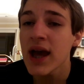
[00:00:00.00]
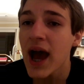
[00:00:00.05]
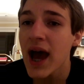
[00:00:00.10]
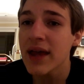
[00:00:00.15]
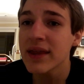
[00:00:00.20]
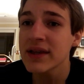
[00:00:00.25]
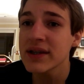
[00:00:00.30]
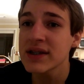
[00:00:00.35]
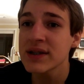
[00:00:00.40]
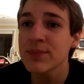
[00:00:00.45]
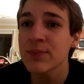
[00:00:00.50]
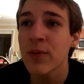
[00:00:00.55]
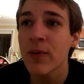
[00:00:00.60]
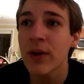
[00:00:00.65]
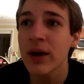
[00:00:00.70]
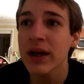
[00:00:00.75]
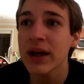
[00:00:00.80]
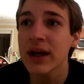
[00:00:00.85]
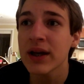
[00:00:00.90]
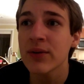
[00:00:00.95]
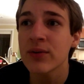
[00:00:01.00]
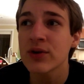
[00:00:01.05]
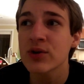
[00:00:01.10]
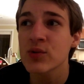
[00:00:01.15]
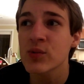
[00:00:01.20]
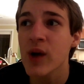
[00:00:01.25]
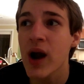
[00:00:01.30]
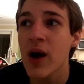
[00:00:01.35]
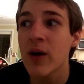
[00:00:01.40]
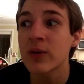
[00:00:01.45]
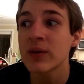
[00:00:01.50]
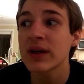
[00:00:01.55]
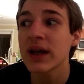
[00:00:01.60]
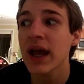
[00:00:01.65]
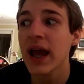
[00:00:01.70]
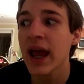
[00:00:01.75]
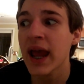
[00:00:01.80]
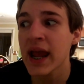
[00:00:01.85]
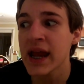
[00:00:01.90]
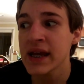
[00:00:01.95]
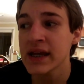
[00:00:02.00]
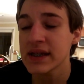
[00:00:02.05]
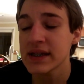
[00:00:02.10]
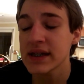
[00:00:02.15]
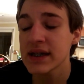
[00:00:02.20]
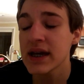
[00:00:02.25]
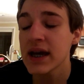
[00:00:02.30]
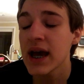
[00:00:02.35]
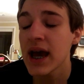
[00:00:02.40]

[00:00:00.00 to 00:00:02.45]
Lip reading: At this point, it was round 8.